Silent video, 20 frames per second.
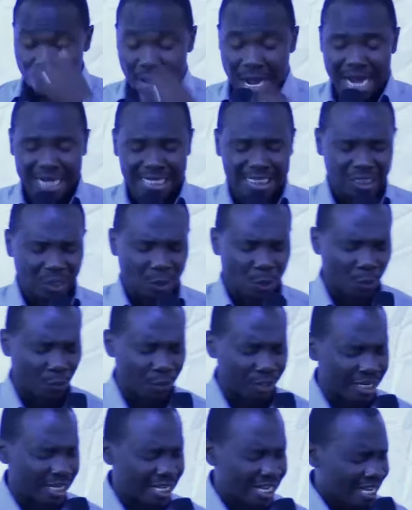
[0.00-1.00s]
hearts,
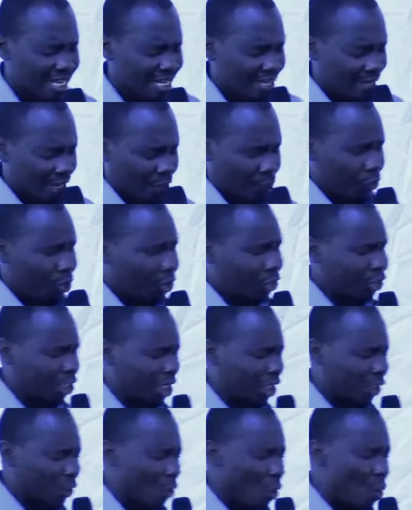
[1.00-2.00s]
Lord, that we
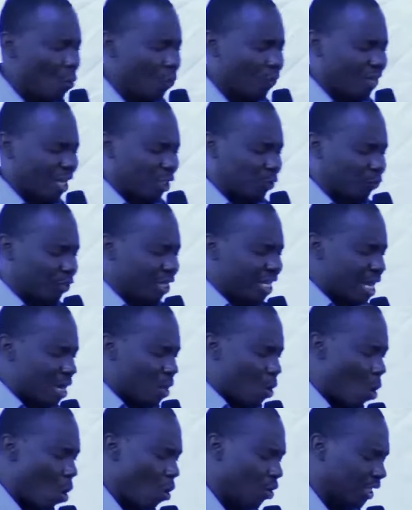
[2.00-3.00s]
shall know that we are
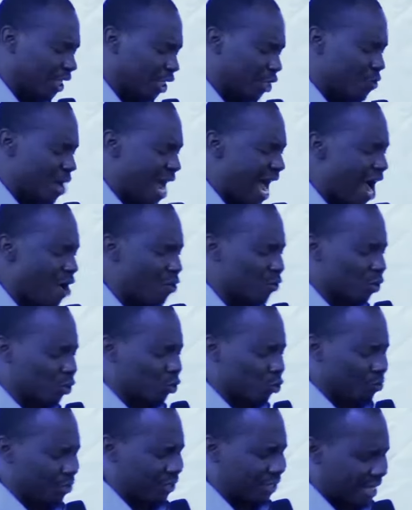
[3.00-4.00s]
called in your house
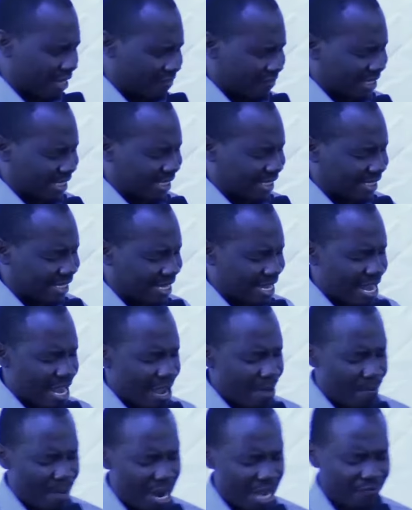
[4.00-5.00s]
to be servants.
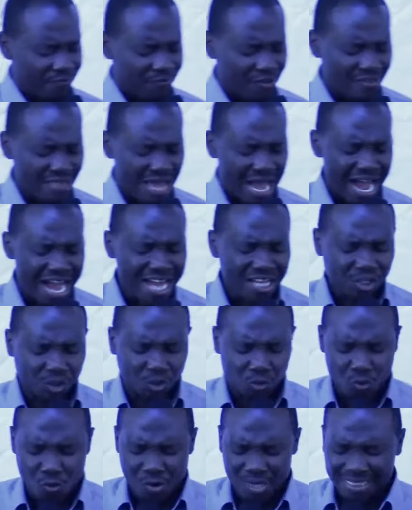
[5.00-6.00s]
My Father,
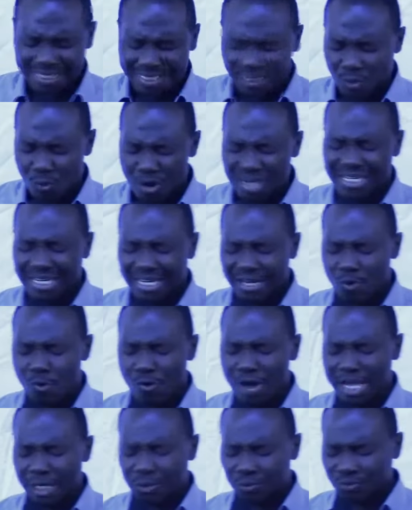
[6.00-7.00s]
us who are still wondering
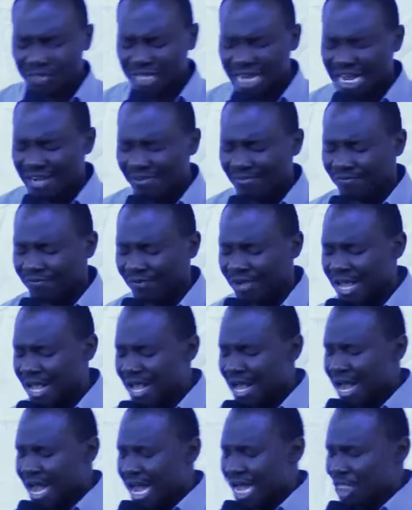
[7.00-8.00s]
where to serve,
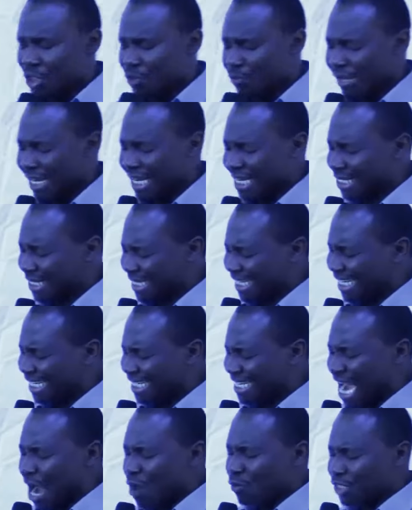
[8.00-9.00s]
as we are still
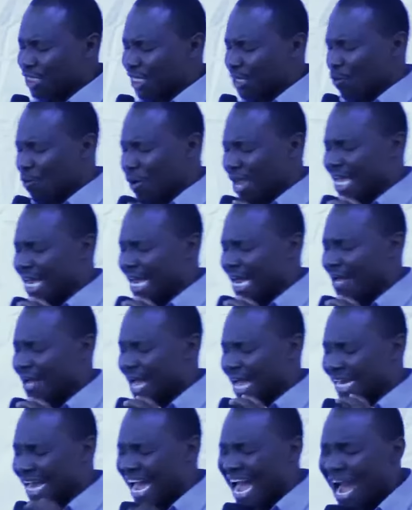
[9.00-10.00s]
doubting where
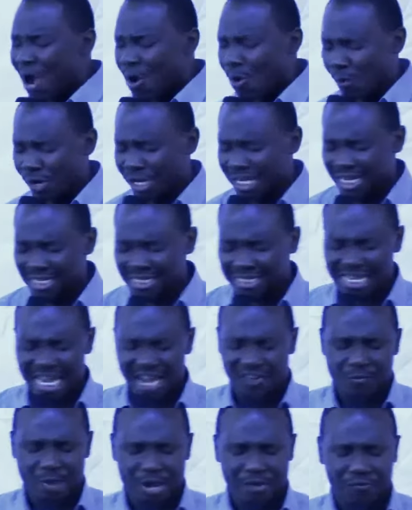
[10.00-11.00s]
and how we can
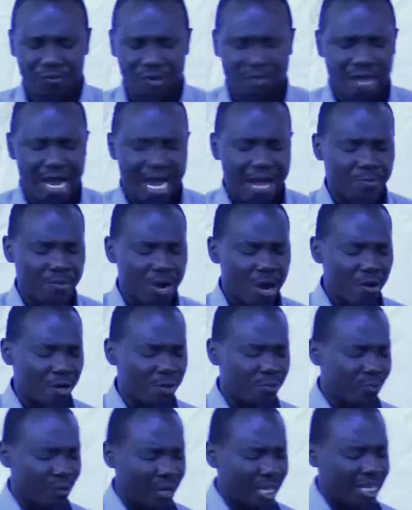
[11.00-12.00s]
serve, my Father, how I
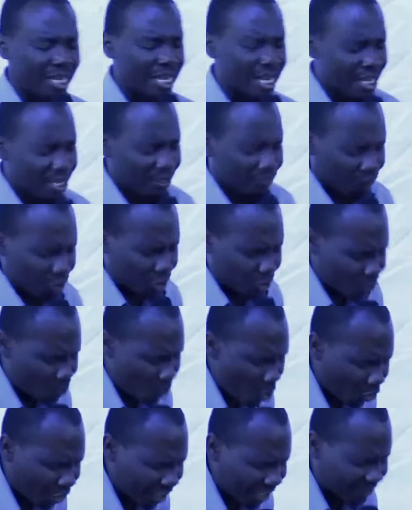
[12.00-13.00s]
pray this
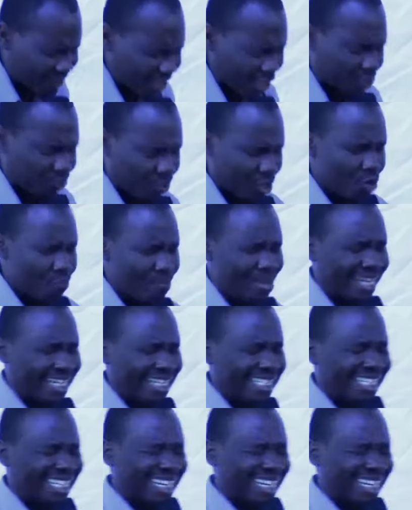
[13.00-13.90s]
morning that may you make it